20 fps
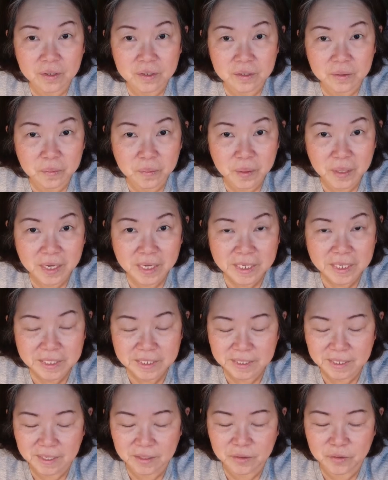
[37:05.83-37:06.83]
the
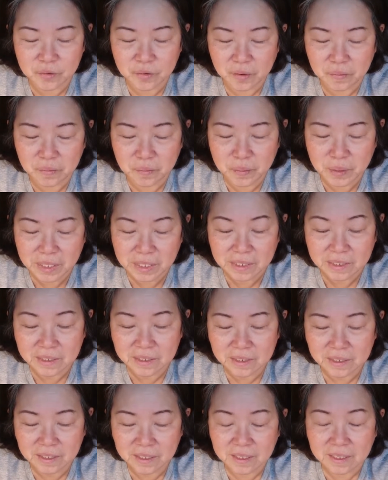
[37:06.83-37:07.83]
place that you have been.
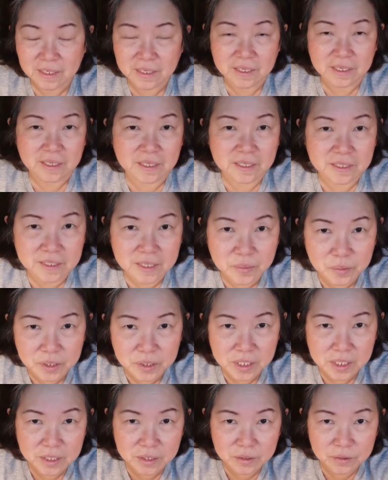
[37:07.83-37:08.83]

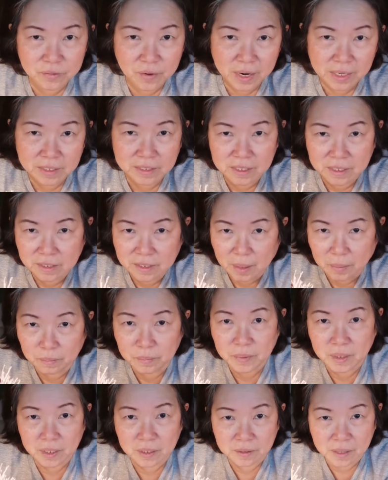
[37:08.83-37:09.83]
Somebody is writing
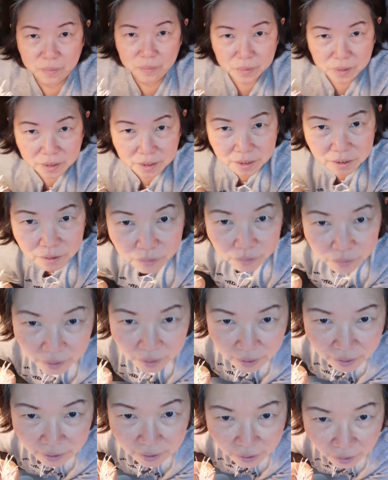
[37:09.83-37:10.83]
something. Let me just read.
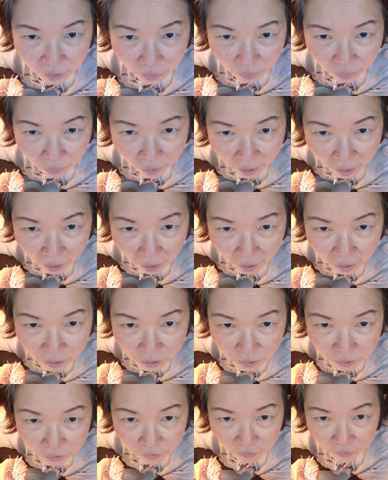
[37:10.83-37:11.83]
Where are
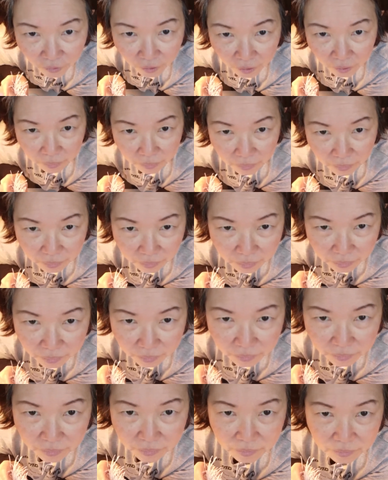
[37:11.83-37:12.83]
you from?
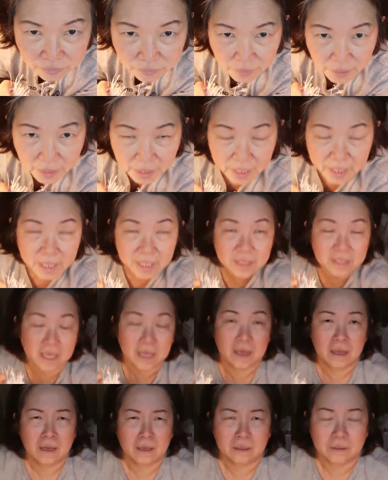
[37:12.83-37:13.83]

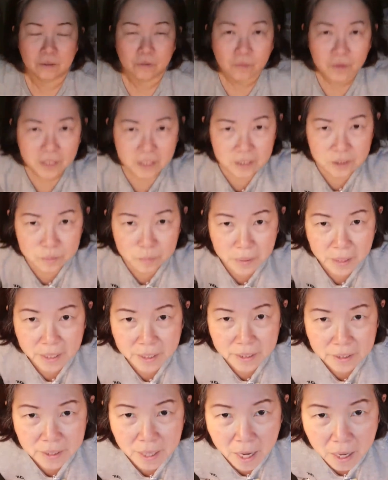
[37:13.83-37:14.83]
Playtale. What is
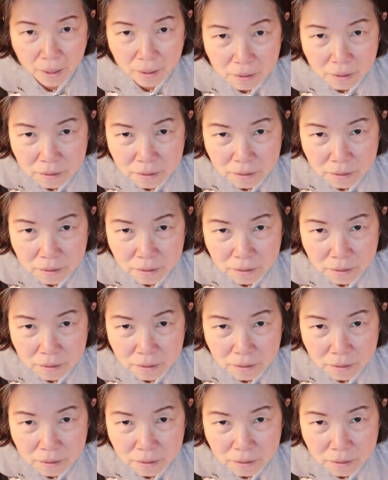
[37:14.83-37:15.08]
Playtale?